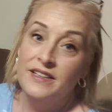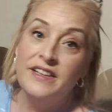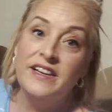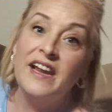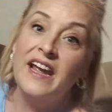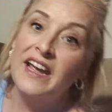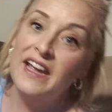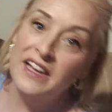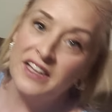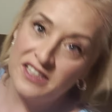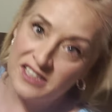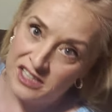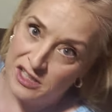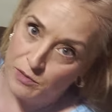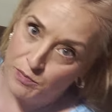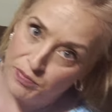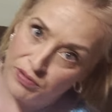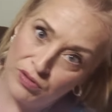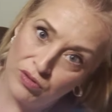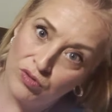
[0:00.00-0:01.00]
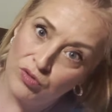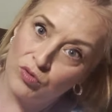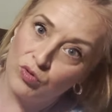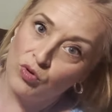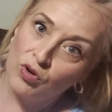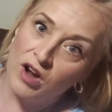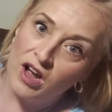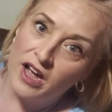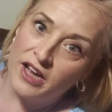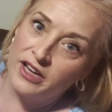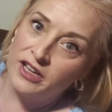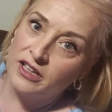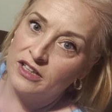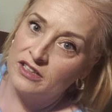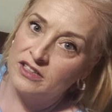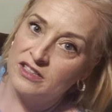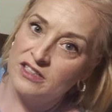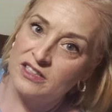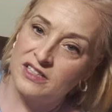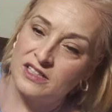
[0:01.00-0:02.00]
Next
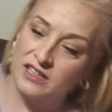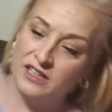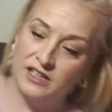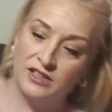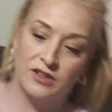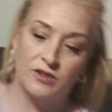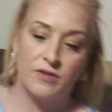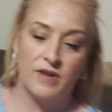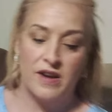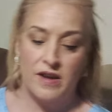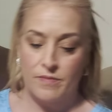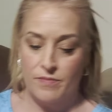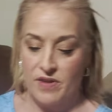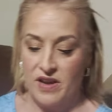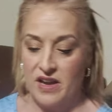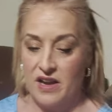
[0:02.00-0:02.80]
product in the grab